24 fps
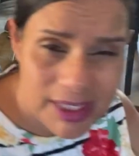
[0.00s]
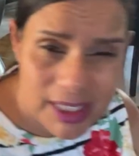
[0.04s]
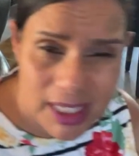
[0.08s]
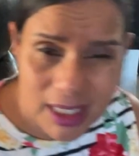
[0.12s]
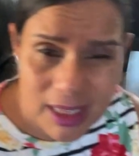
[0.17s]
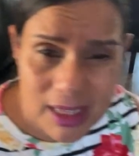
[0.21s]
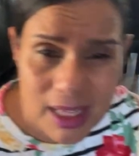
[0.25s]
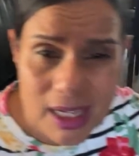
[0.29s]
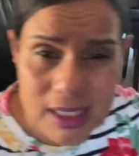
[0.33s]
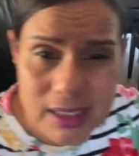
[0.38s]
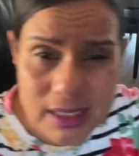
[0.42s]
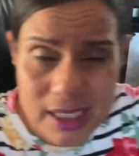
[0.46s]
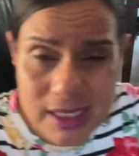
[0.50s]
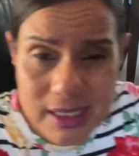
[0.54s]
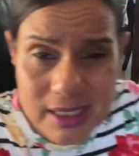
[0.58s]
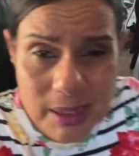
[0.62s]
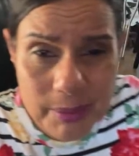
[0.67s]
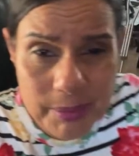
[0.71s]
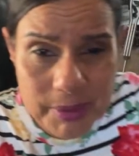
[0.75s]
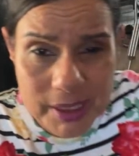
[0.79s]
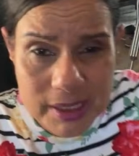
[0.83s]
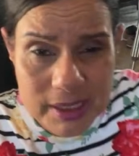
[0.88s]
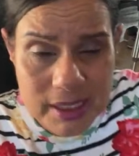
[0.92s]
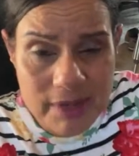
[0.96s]
The clock says
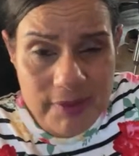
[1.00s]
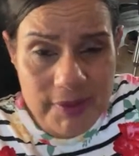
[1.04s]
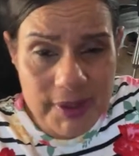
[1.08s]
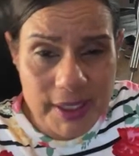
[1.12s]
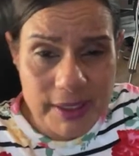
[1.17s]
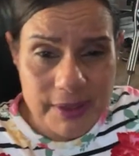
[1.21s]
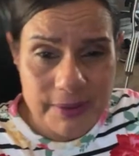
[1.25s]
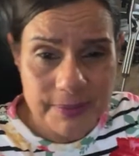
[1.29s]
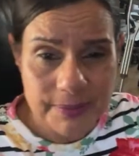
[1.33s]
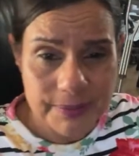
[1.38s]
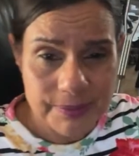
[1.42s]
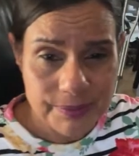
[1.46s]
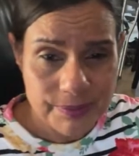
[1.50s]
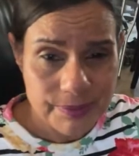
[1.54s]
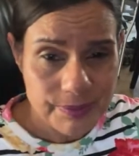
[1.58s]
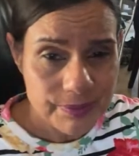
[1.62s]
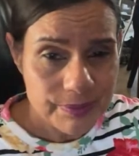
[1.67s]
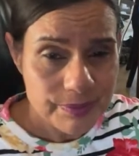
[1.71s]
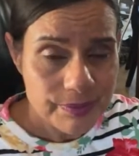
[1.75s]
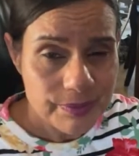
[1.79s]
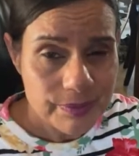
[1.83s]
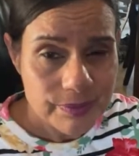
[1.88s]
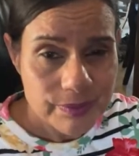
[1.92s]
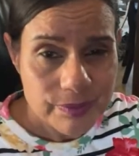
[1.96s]
77.
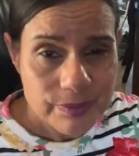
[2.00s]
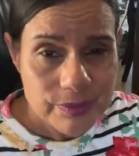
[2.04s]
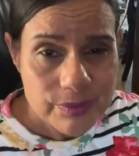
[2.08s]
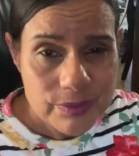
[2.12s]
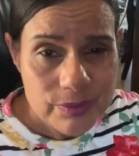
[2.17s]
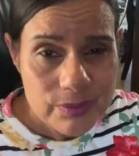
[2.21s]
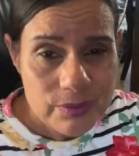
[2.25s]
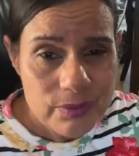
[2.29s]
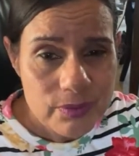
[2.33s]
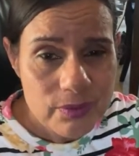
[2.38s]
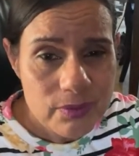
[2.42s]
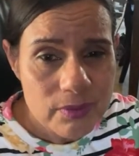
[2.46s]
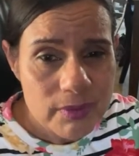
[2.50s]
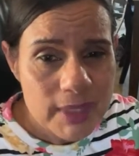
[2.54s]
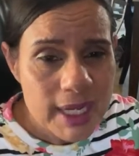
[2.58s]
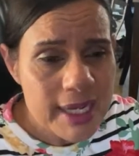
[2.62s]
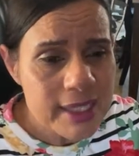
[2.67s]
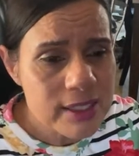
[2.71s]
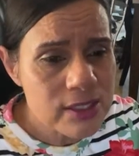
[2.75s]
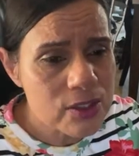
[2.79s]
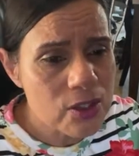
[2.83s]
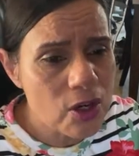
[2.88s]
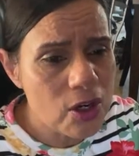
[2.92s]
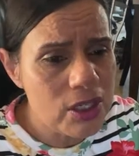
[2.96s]
It
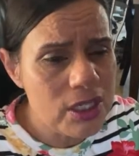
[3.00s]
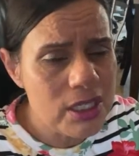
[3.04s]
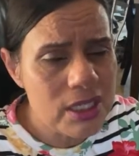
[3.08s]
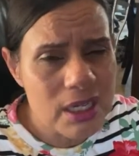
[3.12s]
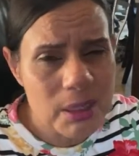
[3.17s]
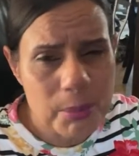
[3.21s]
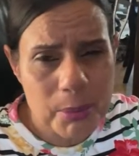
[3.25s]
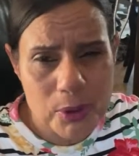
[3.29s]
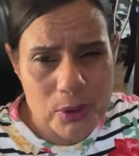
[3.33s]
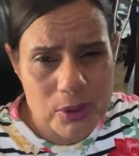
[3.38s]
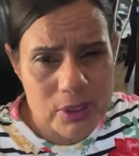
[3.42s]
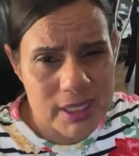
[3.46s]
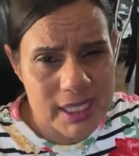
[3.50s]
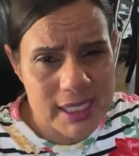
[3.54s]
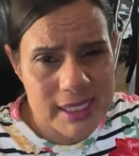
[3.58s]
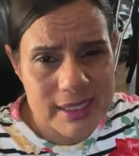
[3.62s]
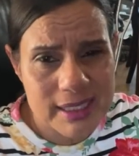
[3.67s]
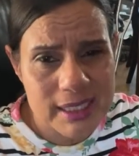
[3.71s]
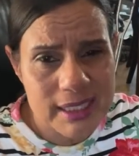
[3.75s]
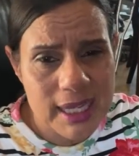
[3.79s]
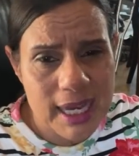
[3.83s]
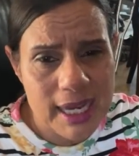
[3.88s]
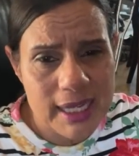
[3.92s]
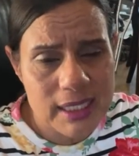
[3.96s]
started at about
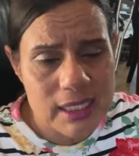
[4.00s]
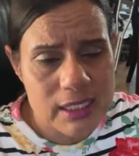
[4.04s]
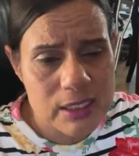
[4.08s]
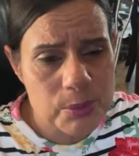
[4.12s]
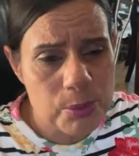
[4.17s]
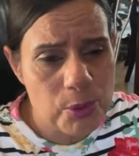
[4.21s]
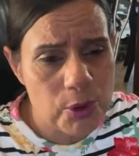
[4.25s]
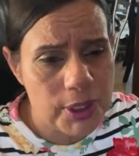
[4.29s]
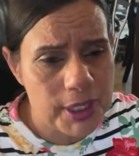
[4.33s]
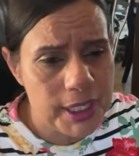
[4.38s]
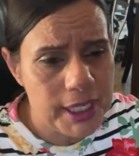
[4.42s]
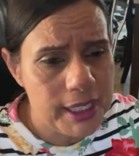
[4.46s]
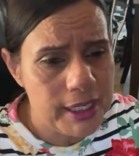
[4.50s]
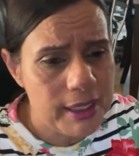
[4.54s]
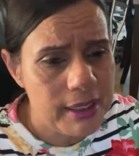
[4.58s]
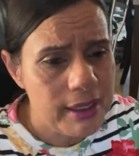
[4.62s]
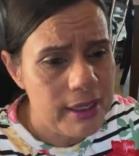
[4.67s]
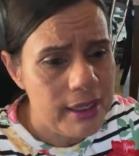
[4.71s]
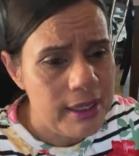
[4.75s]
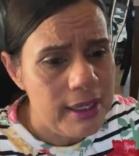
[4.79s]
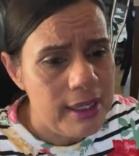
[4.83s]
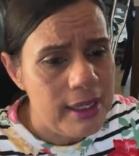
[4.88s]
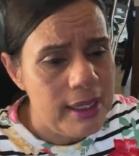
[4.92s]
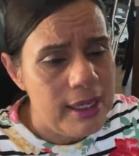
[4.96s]
69 this morning,
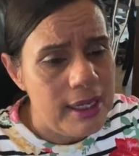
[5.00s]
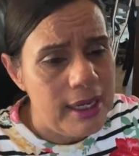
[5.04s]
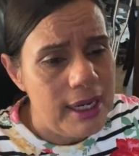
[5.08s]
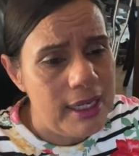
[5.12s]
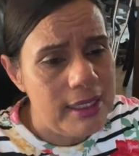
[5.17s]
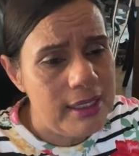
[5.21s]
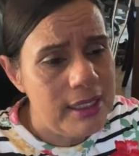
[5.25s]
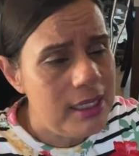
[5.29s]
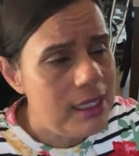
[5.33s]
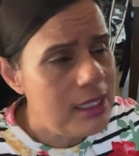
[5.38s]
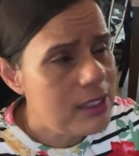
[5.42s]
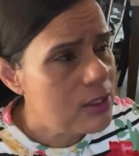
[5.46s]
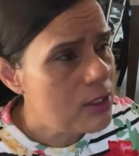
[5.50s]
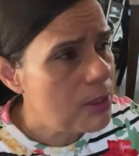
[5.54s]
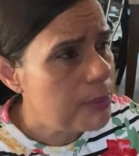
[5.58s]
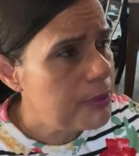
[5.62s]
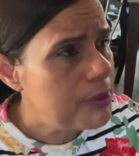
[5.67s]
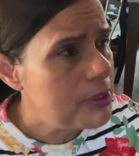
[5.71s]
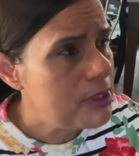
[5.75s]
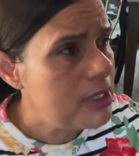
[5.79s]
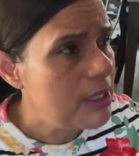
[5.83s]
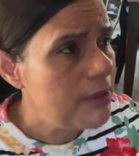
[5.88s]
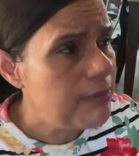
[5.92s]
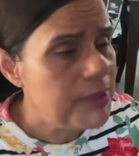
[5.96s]
and then it's up to
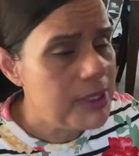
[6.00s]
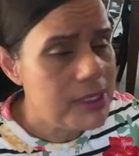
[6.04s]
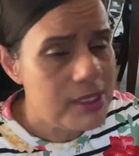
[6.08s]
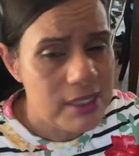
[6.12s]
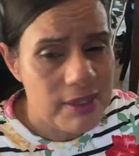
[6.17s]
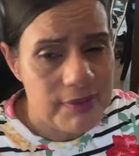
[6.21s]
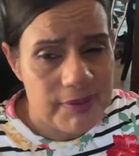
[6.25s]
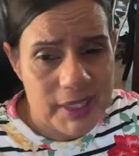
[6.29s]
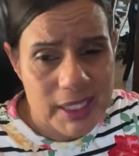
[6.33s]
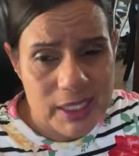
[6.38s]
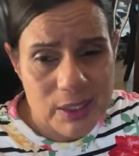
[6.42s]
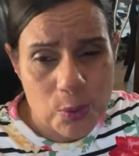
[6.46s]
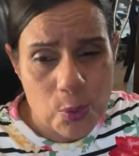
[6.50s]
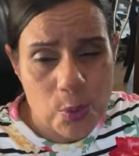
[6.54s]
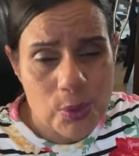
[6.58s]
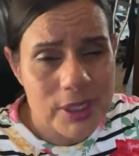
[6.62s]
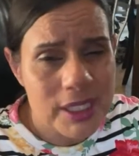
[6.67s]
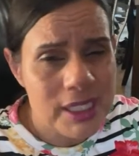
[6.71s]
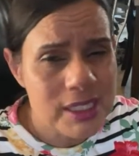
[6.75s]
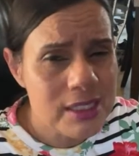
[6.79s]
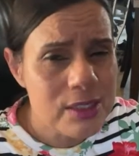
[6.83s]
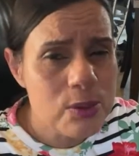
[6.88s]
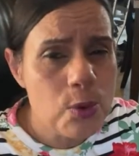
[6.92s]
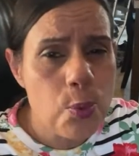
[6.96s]
77. And
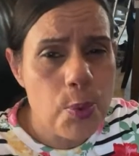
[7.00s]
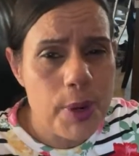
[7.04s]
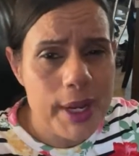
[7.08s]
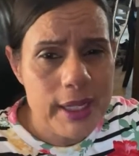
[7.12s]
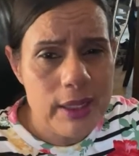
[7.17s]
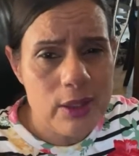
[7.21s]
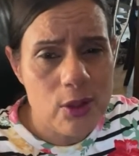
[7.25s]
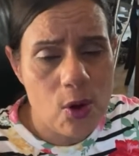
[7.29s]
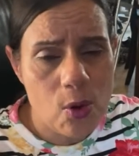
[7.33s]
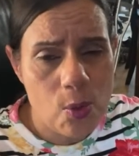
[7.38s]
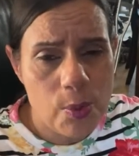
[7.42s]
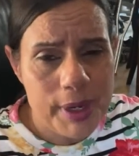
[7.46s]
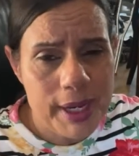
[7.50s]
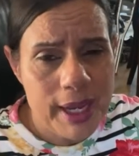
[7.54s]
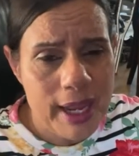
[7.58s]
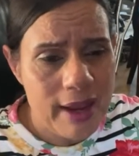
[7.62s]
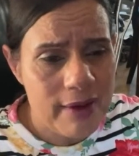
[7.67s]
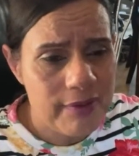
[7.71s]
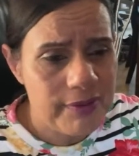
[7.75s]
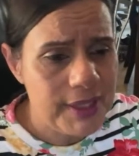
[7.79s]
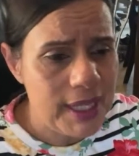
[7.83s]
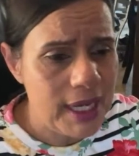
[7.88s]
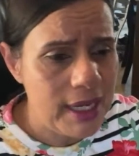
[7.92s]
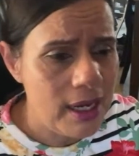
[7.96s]
it's the window. We
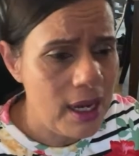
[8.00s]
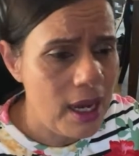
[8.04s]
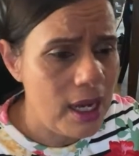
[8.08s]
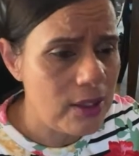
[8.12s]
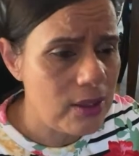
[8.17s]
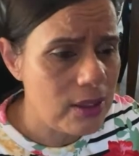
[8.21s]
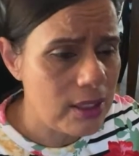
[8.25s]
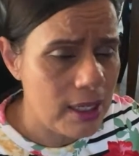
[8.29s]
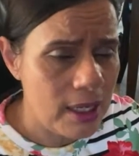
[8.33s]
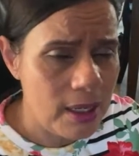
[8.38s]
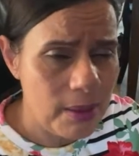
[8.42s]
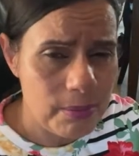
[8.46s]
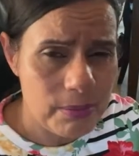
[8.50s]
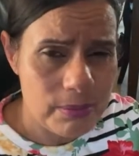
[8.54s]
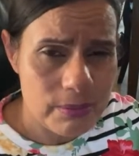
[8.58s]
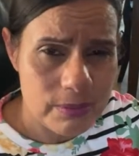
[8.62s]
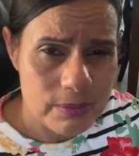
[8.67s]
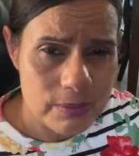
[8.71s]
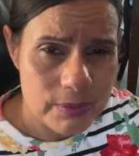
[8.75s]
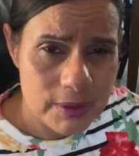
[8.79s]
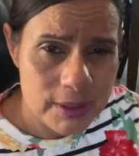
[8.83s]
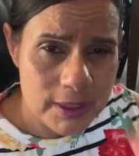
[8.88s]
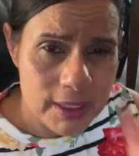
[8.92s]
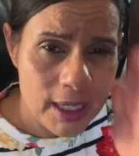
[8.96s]
have the hot,
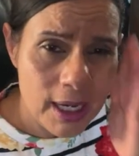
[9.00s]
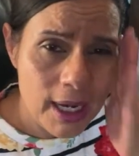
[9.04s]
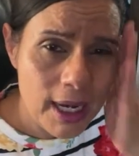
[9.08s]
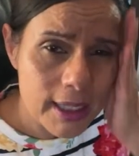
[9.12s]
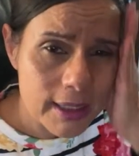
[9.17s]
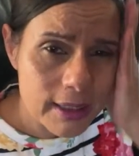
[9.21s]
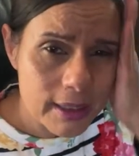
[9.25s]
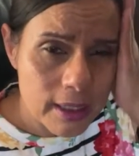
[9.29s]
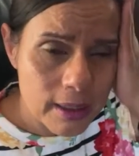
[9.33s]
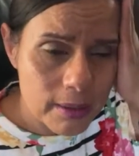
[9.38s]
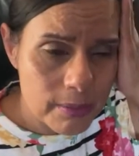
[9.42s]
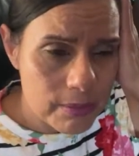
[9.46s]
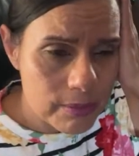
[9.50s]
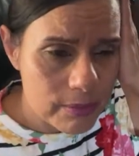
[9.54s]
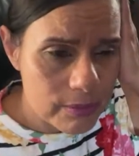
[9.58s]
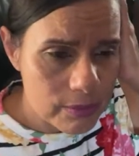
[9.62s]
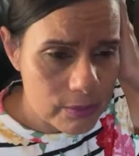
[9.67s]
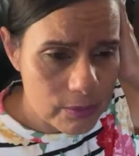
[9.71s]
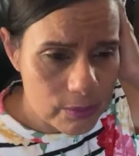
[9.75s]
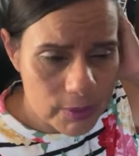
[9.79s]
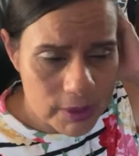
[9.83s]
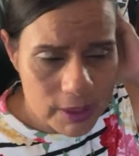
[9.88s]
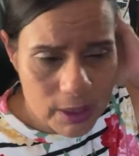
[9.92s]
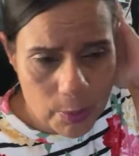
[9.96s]

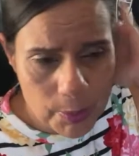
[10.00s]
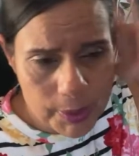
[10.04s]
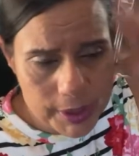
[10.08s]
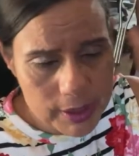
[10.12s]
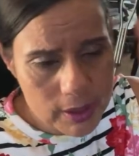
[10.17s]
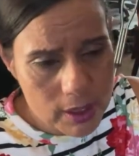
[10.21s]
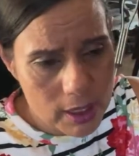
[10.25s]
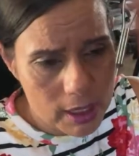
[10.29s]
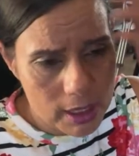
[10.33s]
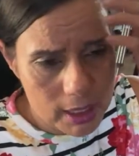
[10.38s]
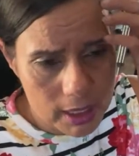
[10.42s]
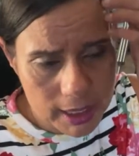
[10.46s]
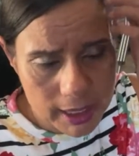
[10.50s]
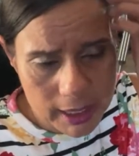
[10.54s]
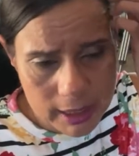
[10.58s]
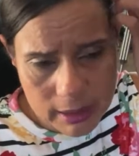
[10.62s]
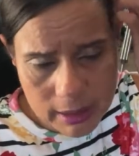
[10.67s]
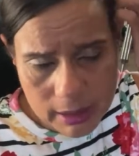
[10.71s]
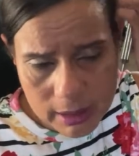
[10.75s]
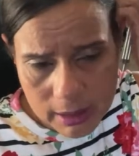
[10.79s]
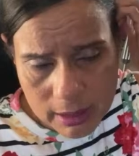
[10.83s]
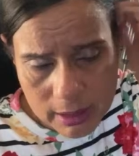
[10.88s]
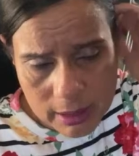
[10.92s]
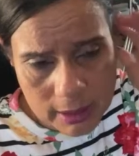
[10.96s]
what that wind call again?
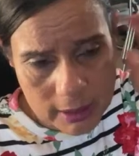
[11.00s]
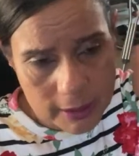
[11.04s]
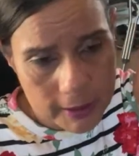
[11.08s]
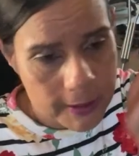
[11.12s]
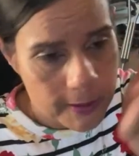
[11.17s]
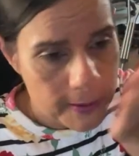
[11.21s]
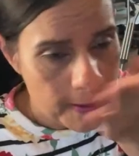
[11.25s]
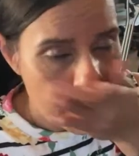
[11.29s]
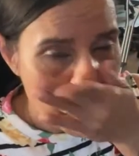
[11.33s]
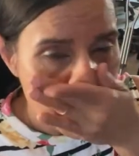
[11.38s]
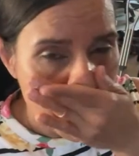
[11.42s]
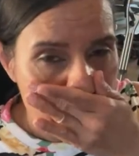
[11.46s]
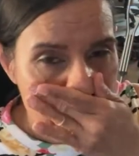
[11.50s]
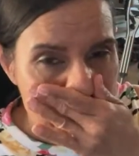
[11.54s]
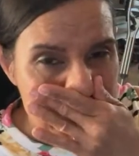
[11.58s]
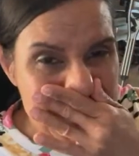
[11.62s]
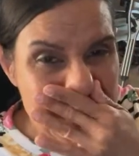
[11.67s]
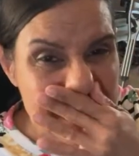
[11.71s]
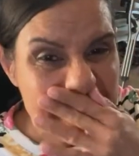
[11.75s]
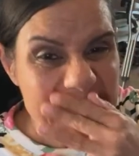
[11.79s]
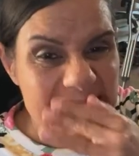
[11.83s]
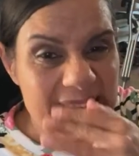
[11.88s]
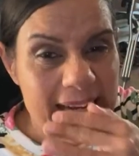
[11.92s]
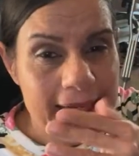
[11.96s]

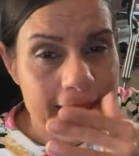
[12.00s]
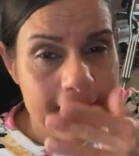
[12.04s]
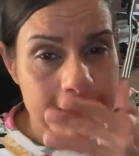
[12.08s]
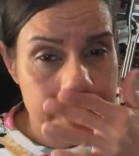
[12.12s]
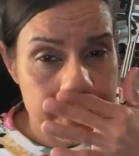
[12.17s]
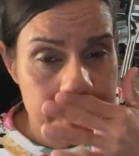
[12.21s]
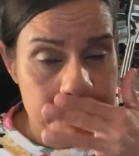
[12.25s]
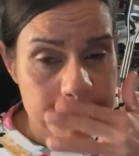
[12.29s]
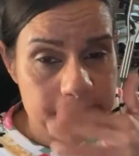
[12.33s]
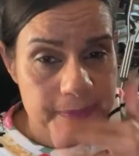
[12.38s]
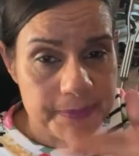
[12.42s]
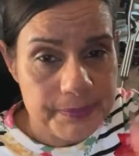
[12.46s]
Santa Ana.